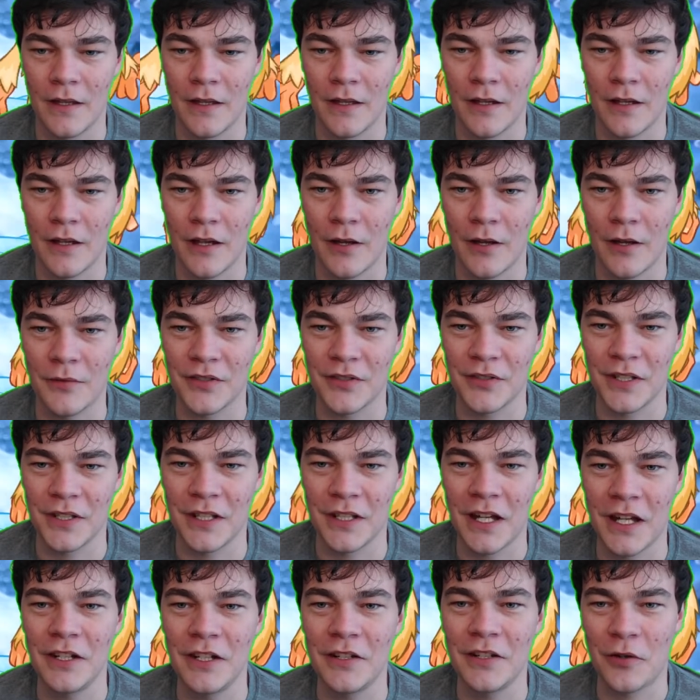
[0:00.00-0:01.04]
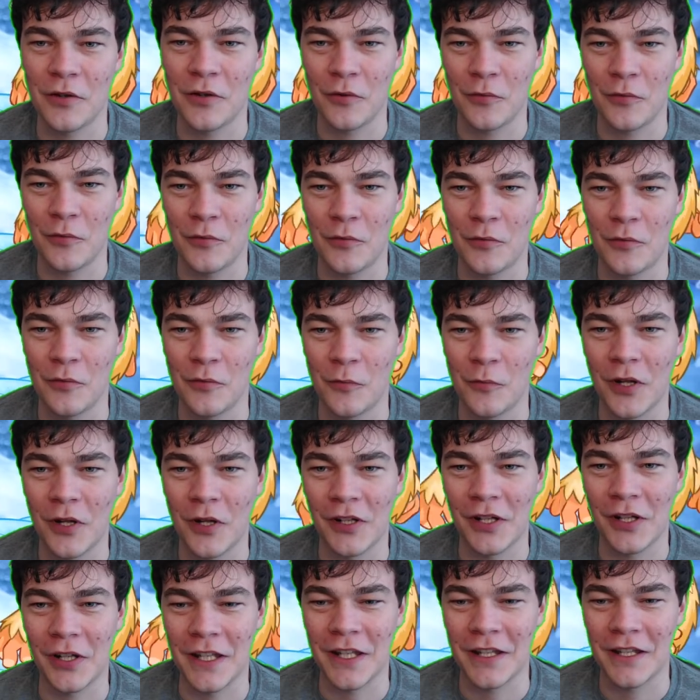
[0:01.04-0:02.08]
I was like, I know what
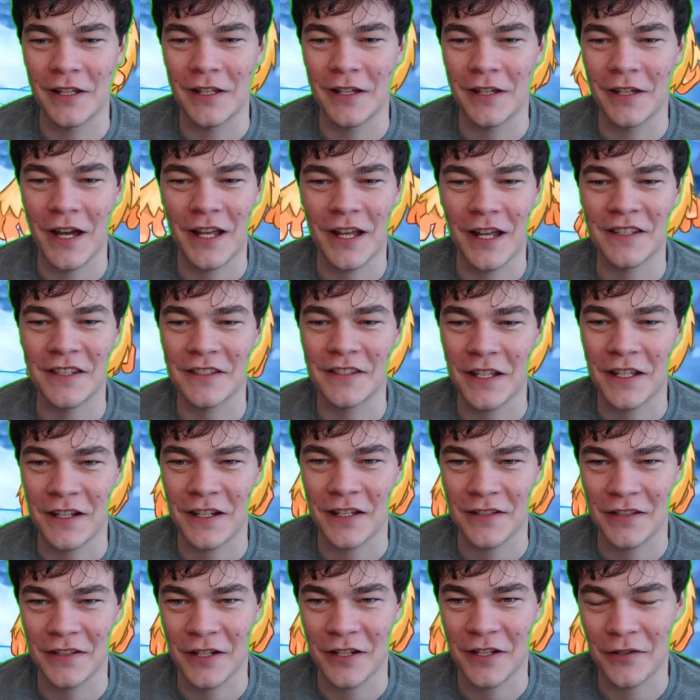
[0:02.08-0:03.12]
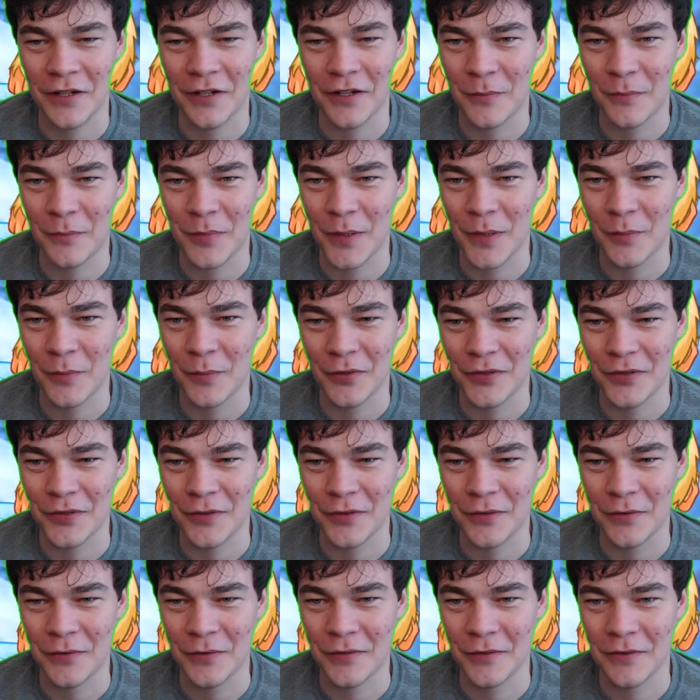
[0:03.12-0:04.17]
like high status, arrogant people
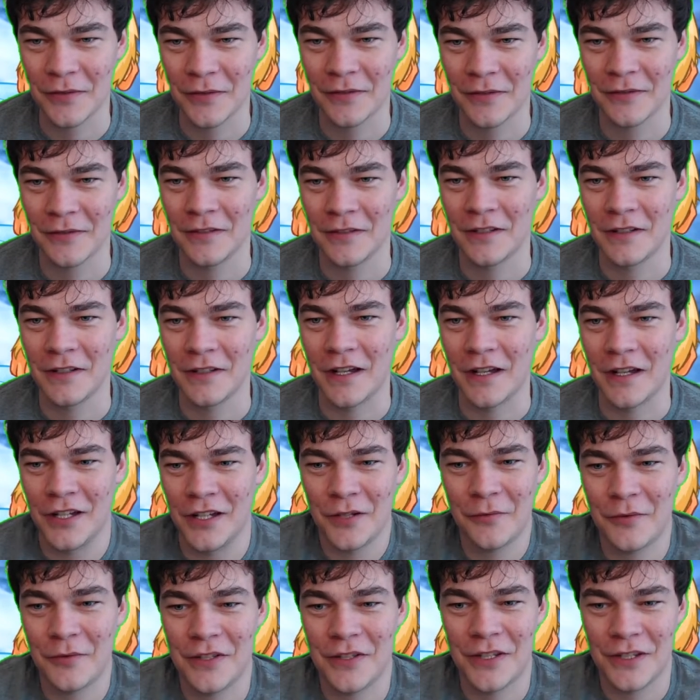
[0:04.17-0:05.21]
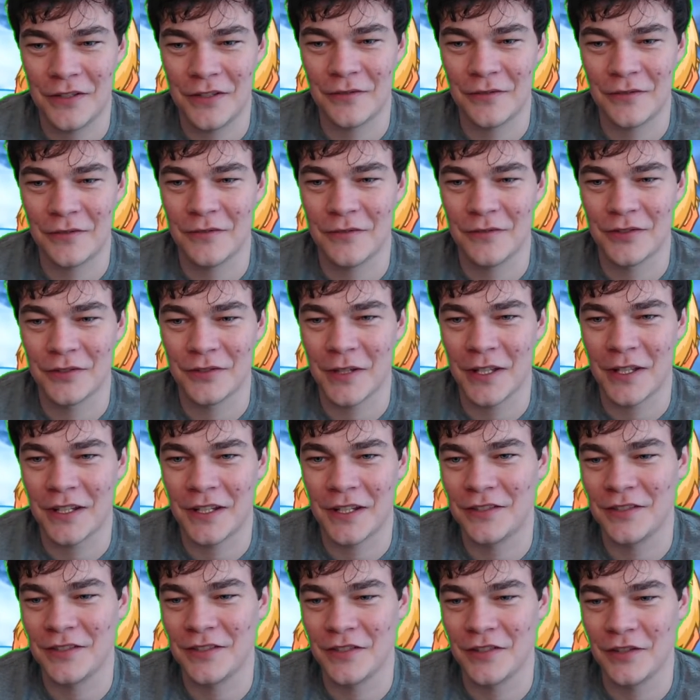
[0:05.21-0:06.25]
do. I know what they do. So I could
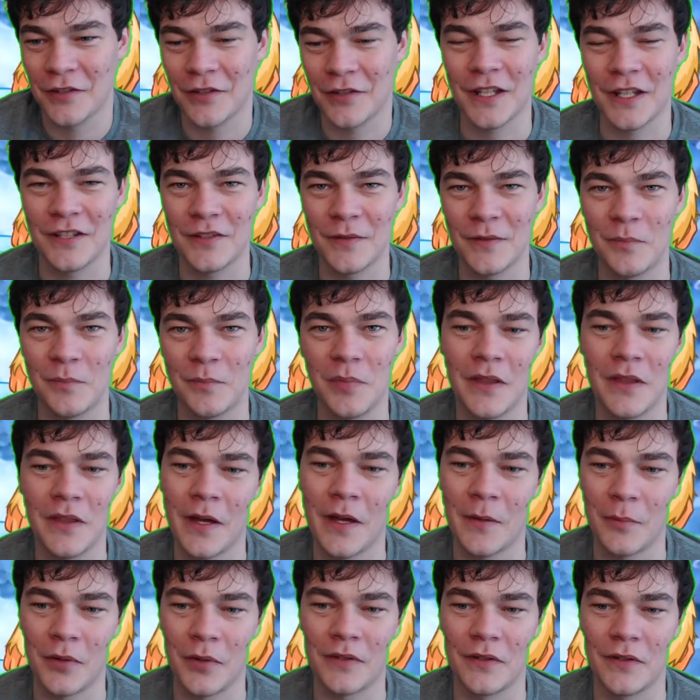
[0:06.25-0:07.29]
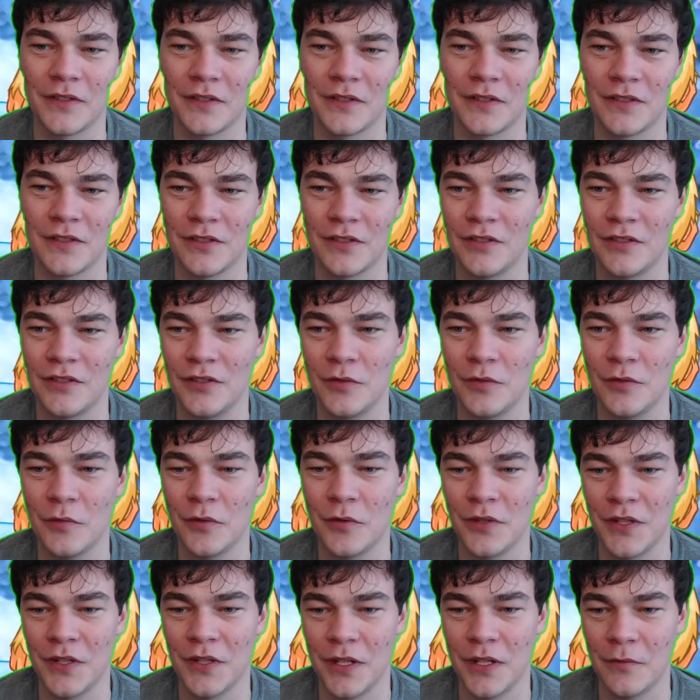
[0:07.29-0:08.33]
just, okay, just be that person. Just do
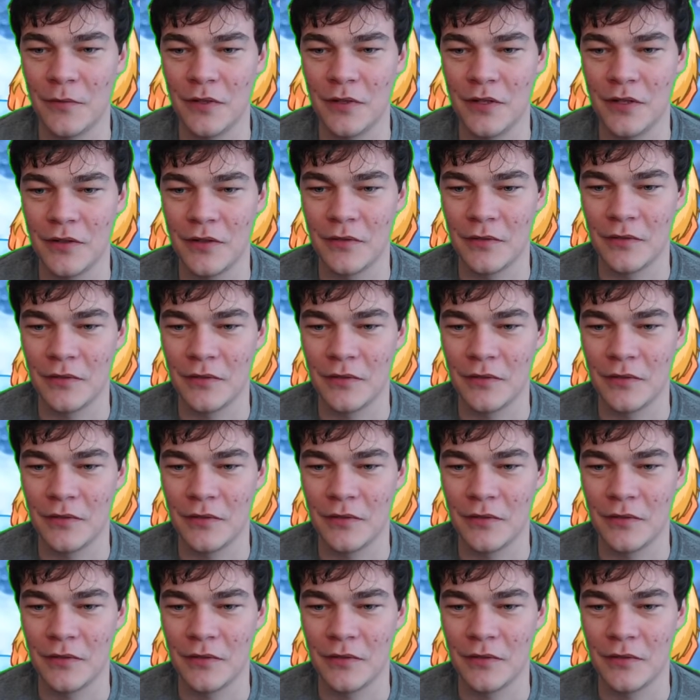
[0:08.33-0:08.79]
what they would do.